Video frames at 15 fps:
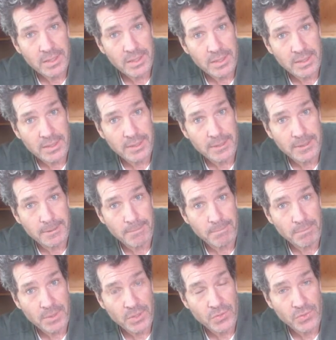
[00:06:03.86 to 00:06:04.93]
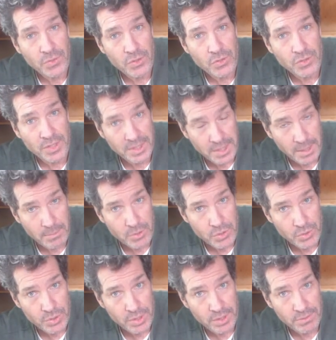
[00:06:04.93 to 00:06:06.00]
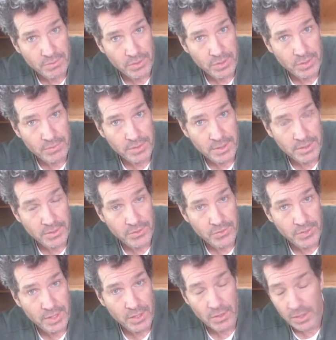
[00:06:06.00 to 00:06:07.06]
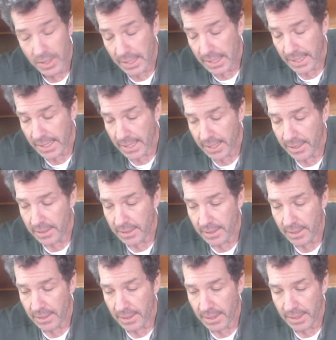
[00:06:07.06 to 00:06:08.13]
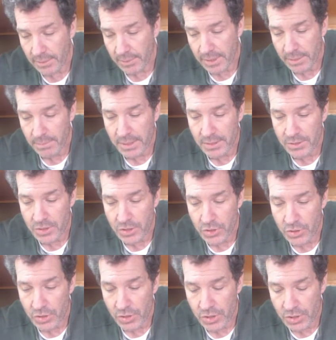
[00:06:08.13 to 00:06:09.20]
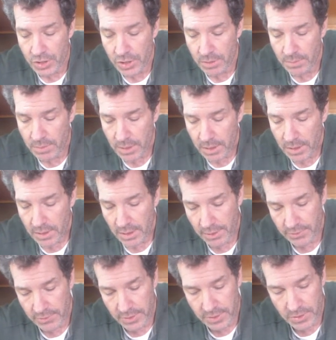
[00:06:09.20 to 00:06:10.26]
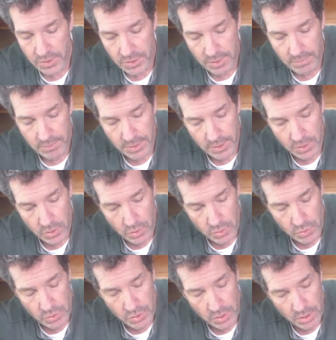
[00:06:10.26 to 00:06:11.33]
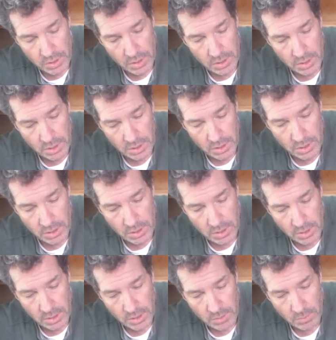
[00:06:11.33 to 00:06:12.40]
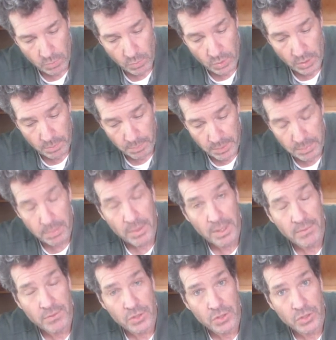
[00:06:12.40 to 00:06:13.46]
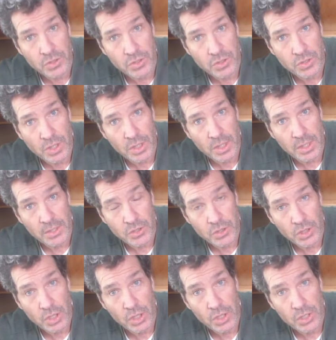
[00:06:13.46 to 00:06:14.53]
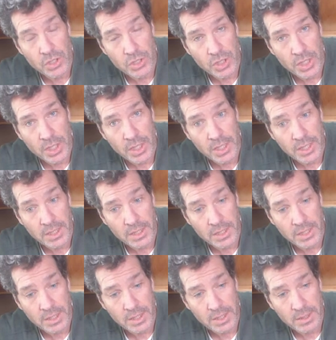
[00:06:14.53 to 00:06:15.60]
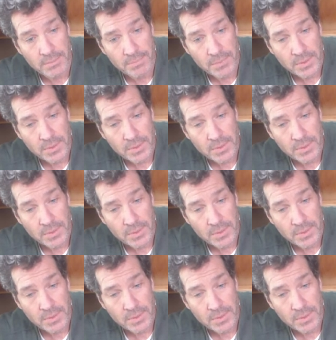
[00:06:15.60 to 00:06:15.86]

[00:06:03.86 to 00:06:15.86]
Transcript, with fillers: um, as far as the chemistry involved in the cell. And uh, I recommend discharging them I've seen some videos um, where people have to uh, charge and uh,